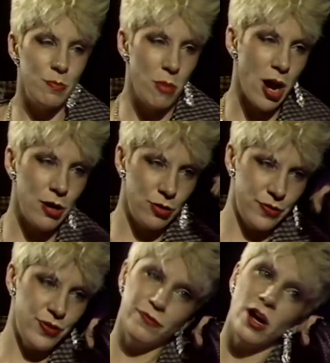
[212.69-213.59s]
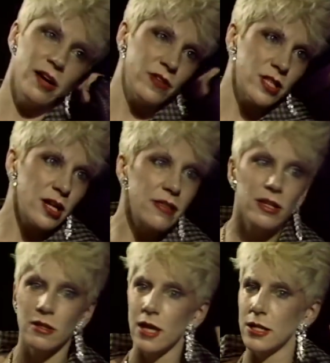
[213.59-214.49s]
admirer of survivors, and I
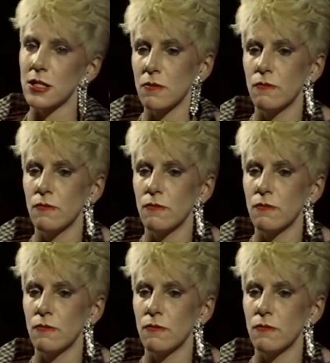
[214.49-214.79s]
think that that's